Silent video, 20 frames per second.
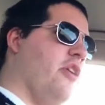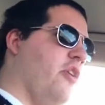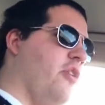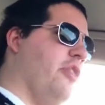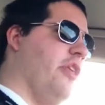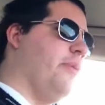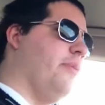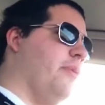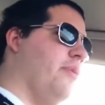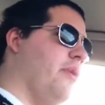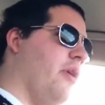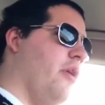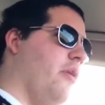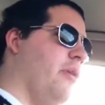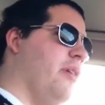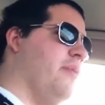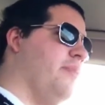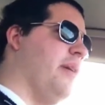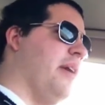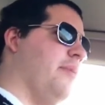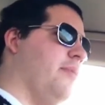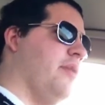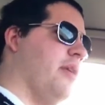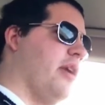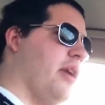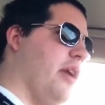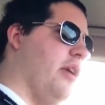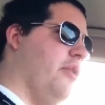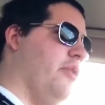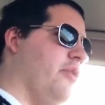They won't always be able to
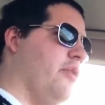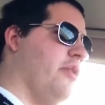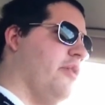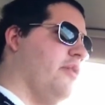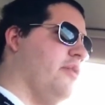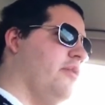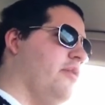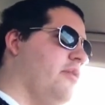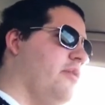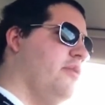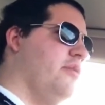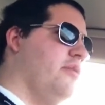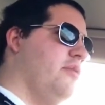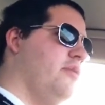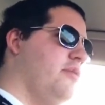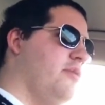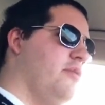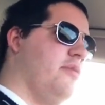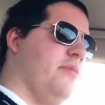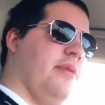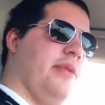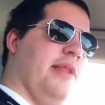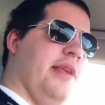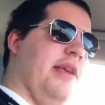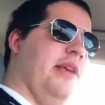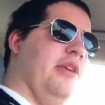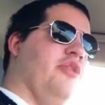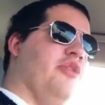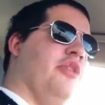kill your siege.